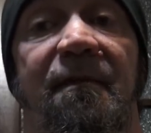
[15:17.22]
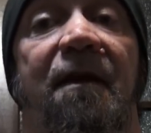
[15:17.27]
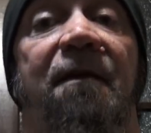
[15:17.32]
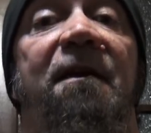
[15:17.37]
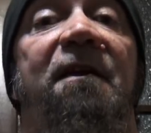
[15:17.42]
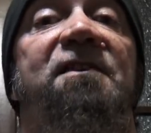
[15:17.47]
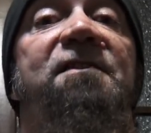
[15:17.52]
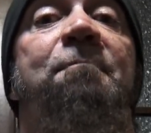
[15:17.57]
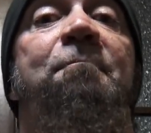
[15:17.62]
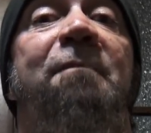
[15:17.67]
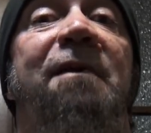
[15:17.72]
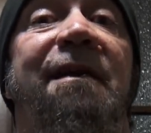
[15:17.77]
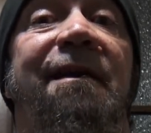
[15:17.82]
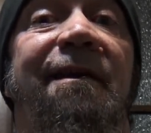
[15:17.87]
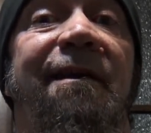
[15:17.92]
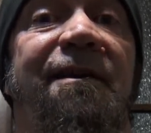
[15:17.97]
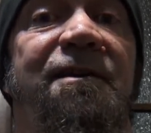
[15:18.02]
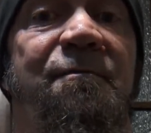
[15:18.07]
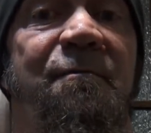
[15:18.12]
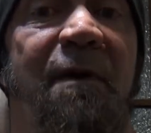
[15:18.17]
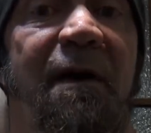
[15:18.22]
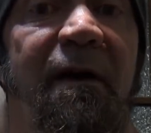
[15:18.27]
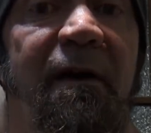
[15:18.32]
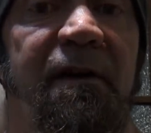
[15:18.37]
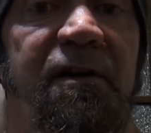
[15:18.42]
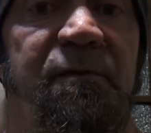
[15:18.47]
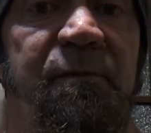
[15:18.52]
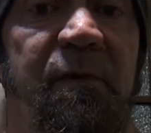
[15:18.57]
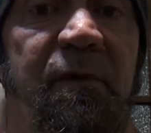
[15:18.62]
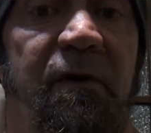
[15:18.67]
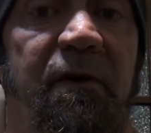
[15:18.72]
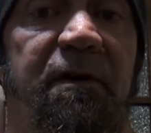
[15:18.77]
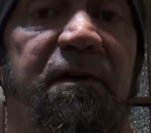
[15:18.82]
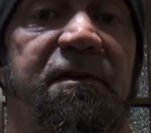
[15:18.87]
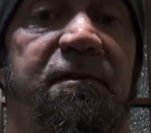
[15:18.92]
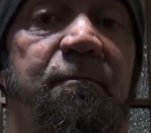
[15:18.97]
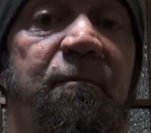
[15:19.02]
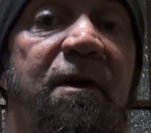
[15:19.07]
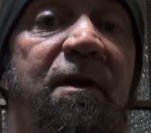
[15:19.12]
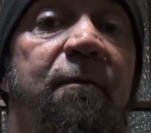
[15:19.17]
Now that's me, that's my
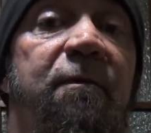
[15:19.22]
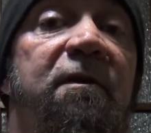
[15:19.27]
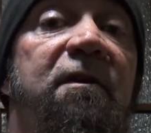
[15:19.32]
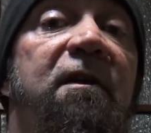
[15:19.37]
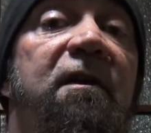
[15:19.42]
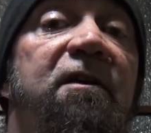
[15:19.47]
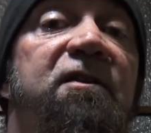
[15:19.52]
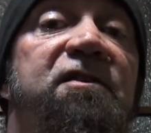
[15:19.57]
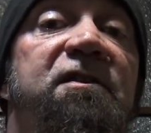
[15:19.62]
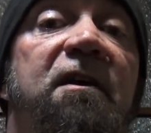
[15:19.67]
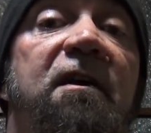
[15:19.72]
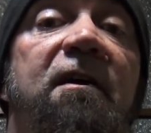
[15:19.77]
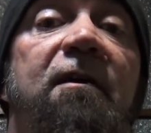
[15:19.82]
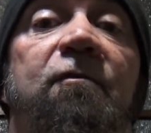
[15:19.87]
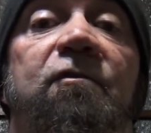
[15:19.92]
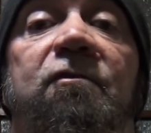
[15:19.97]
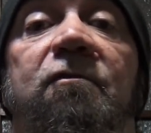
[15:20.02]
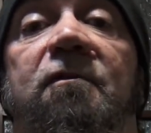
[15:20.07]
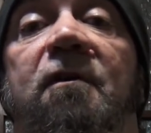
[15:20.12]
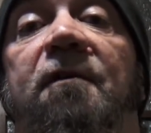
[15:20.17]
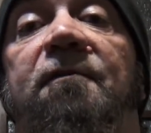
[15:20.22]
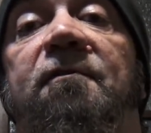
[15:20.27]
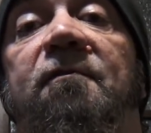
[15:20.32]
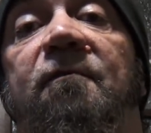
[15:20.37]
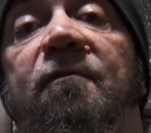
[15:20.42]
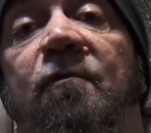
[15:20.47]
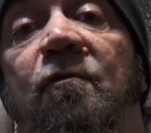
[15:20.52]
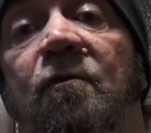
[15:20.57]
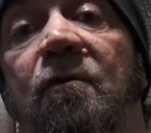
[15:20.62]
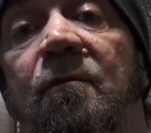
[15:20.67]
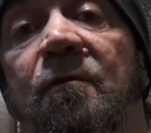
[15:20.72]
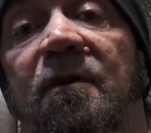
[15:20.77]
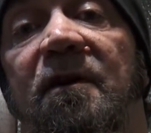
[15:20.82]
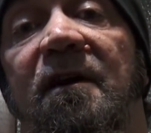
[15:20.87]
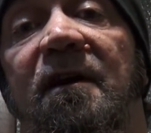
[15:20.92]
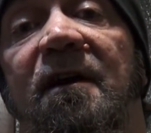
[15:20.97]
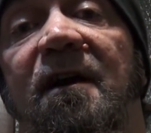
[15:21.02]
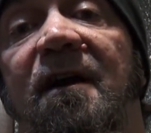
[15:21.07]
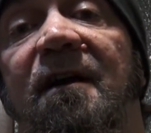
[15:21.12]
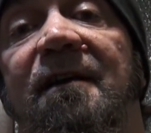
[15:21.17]
experience. Maybe the next guy would do nothing for,
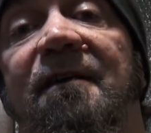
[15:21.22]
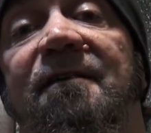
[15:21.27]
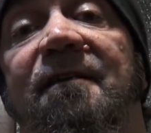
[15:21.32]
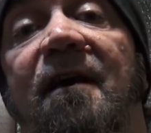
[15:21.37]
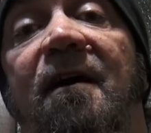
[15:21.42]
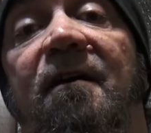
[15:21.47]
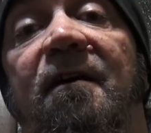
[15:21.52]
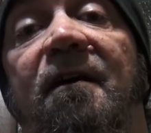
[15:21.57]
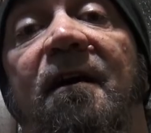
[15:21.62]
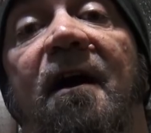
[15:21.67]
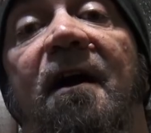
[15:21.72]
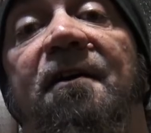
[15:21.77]
but I kind of doubt it.